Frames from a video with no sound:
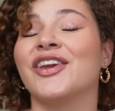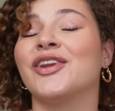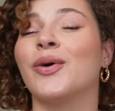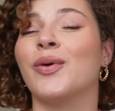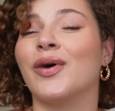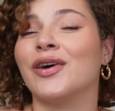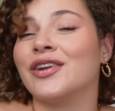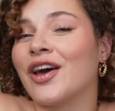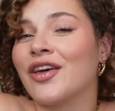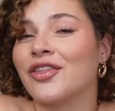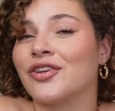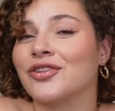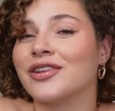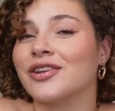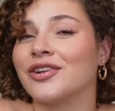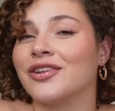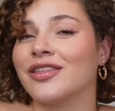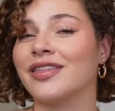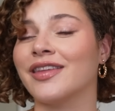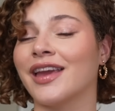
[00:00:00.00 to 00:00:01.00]
you know, another
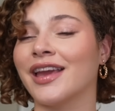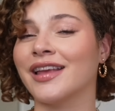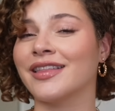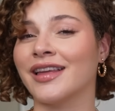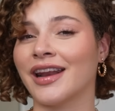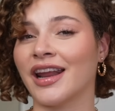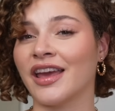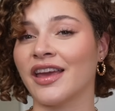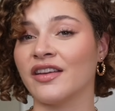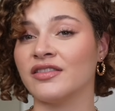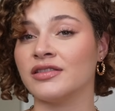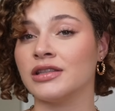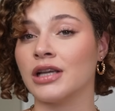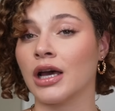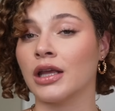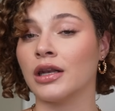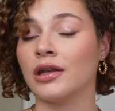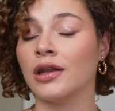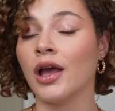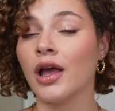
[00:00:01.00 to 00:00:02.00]
little thing that I have
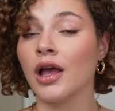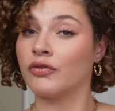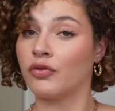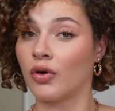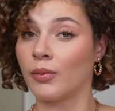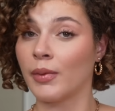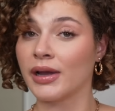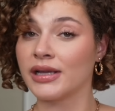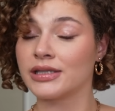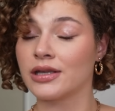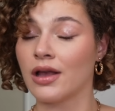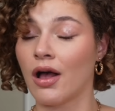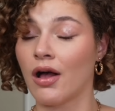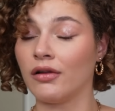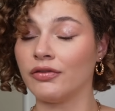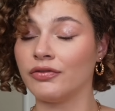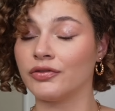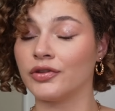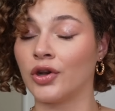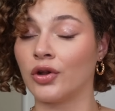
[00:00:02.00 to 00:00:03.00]
done for
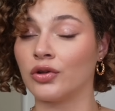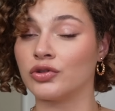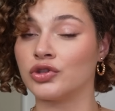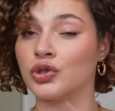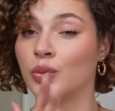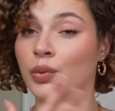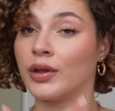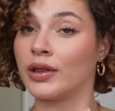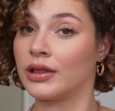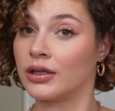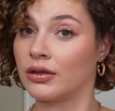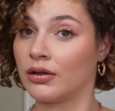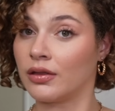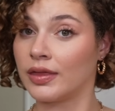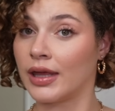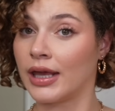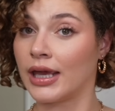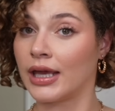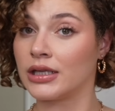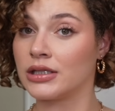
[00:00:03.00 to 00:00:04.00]
myself, you know, doing little
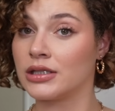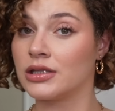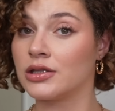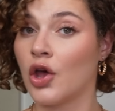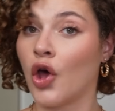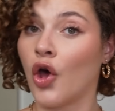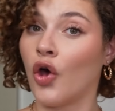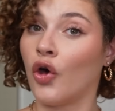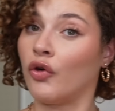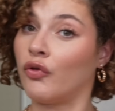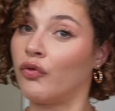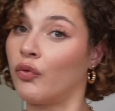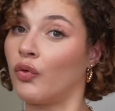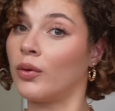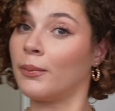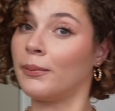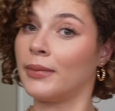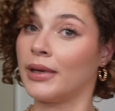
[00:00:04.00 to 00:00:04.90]
things for